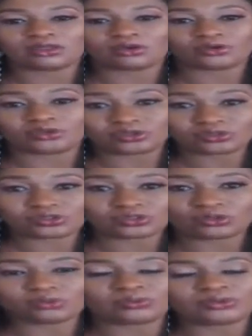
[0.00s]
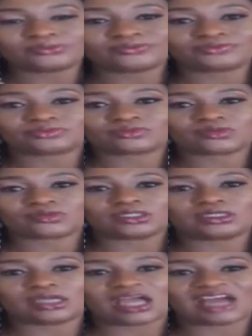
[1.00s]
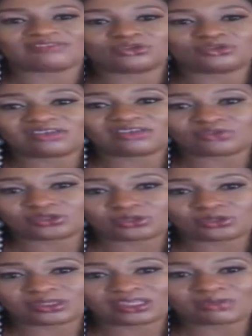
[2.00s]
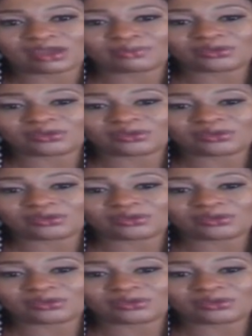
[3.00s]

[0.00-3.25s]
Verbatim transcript: on YouTube. I've done a video on it,